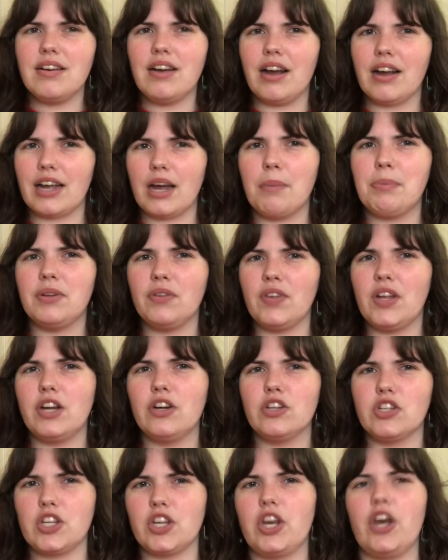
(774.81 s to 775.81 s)
a couple of
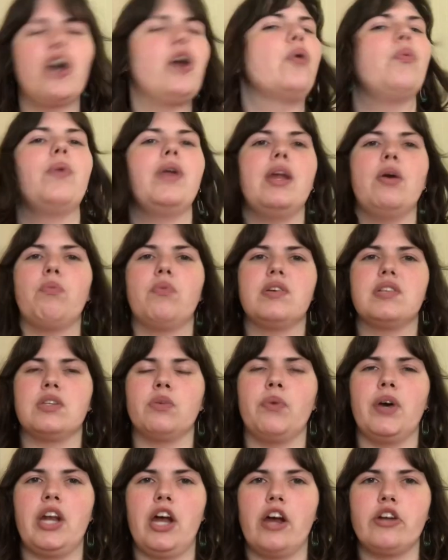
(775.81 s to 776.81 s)
years ago when it was the
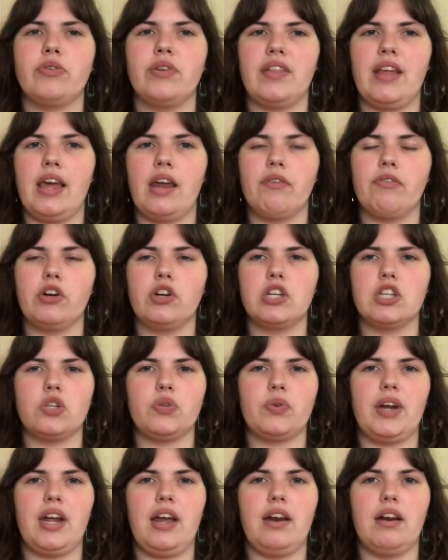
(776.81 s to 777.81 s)
100th
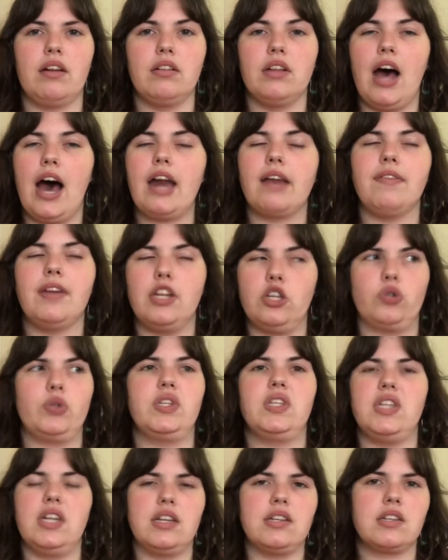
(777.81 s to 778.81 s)
anniversary and a lot of
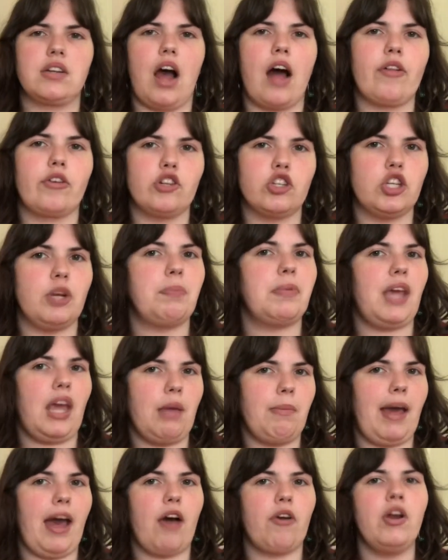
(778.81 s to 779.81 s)
interesting scholarship
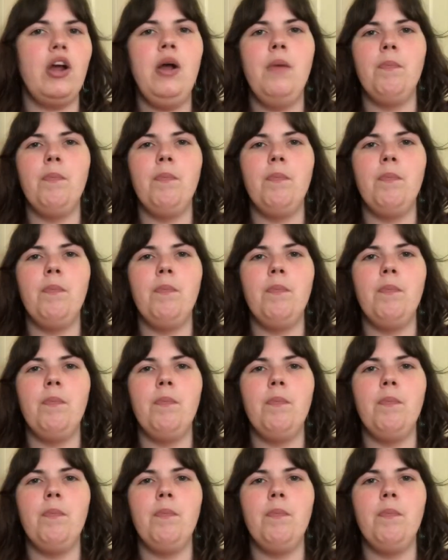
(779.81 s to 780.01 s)
came out.